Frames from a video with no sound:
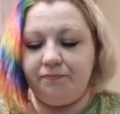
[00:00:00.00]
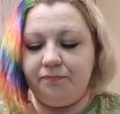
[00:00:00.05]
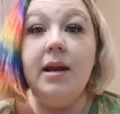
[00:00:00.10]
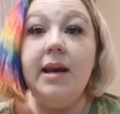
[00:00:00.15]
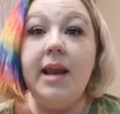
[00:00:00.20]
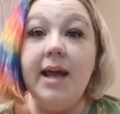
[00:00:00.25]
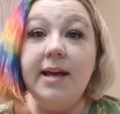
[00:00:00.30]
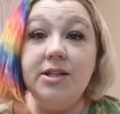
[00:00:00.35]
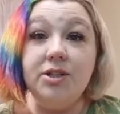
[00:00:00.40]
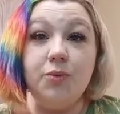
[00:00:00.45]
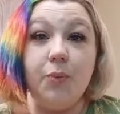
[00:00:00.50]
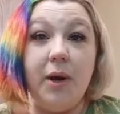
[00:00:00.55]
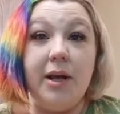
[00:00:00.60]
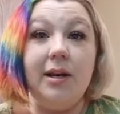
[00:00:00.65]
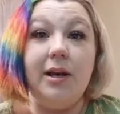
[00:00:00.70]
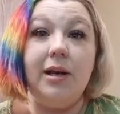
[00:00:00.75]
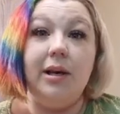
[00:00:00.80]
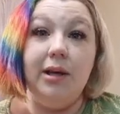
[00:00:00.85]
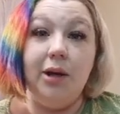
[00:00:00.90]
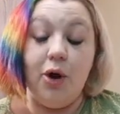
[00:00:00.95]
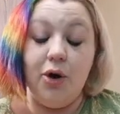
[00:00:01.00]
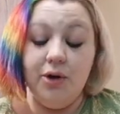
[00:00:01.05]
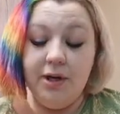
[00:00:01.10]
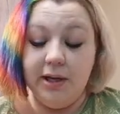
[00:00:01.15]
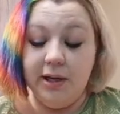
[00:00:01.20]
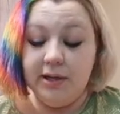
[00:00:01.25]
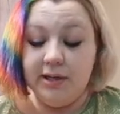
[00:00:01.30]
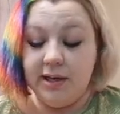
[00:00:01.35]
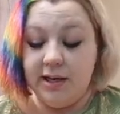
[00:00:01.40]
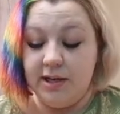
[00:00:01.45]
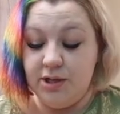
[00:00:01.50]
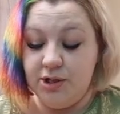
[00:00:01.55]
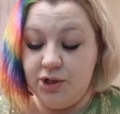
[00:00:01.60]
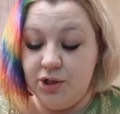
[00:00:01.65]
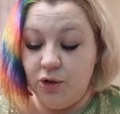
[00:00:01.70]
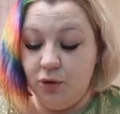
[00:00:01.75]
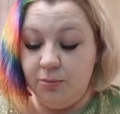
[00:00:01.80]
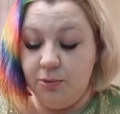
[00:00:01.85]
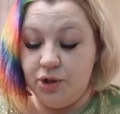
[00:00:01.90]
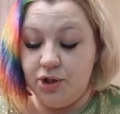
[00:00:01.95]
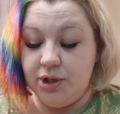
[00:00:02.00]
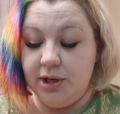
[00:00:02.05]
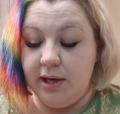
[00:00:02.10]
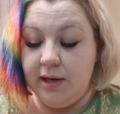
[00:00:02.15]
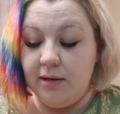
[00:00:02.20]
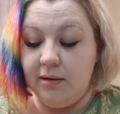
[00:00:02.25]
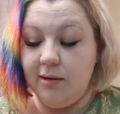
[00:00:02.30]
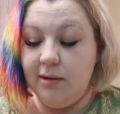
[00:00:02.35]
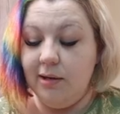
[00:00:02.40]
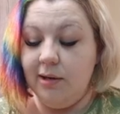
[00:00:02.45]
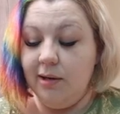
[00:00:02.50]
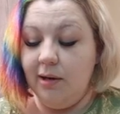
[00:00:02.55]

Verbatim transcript: Next, when loading it into your machine,